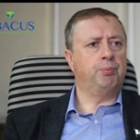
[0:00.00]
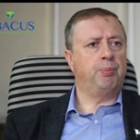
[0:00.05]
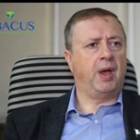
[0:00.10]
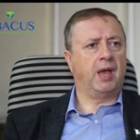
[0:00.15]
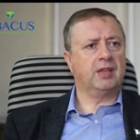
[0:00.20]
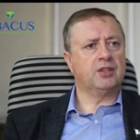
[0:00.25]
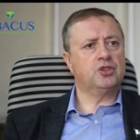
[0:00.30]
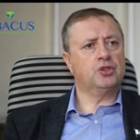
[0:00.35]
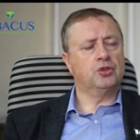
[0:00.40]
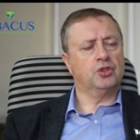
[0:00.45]

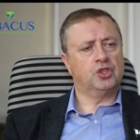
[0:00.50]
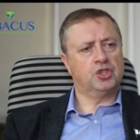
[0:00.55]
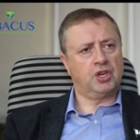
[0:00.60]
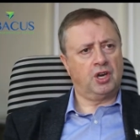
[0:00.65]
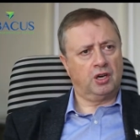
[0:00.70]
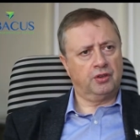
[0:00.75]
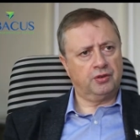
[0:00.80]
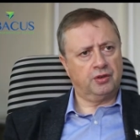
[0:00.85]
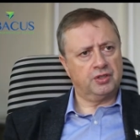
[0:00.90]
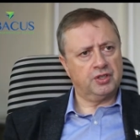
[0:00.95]
banks should
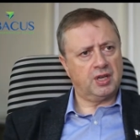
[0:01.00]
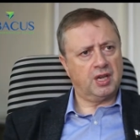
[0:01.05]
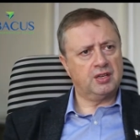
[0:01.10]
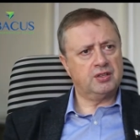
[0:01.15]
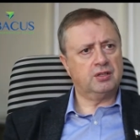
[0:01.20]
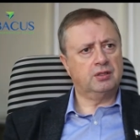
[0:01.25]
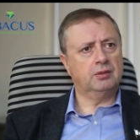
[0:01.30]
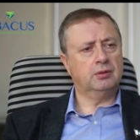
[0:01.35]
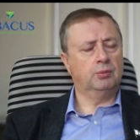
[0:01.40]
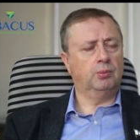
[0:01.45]
share their
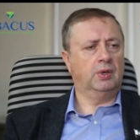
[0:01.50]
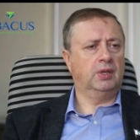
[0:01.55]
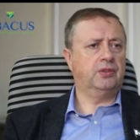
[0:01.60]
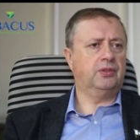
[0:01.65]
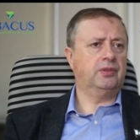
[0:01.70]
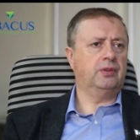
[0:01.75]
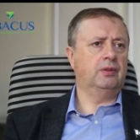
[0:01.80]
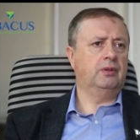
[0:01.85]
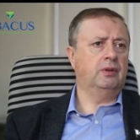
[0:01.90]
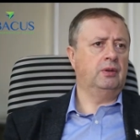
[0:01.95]
data
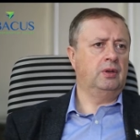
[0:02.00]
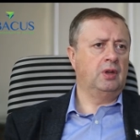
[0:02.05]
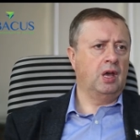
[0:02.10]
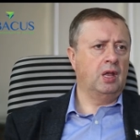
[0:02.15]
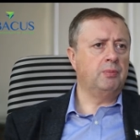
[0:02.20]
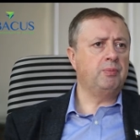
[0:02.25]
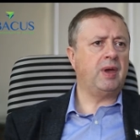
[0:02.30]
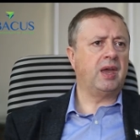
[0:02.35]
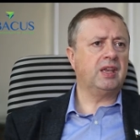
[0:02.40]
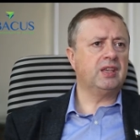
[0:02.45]
with
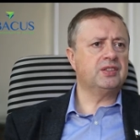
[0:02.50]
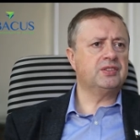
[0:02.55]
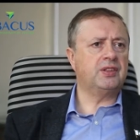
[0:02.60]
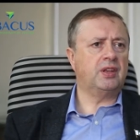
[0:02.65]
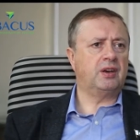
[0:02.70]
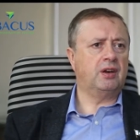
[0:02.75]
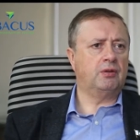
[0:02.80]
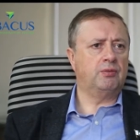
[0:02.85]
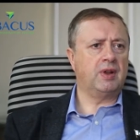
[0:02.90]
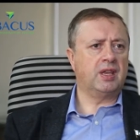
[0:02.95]
non-banks
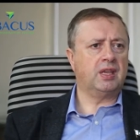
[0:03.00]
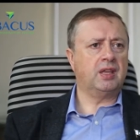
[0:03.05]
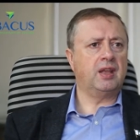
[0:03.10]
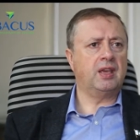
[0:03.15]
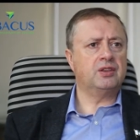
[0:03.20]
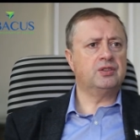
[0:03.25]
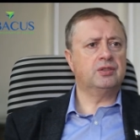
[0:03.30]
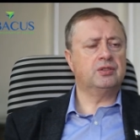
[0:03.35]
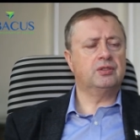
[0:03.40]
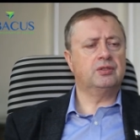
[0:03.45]
that are
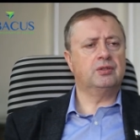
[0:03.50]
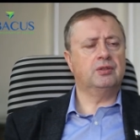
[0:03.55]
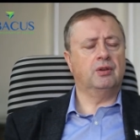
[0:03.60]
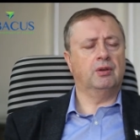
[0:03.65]
regulated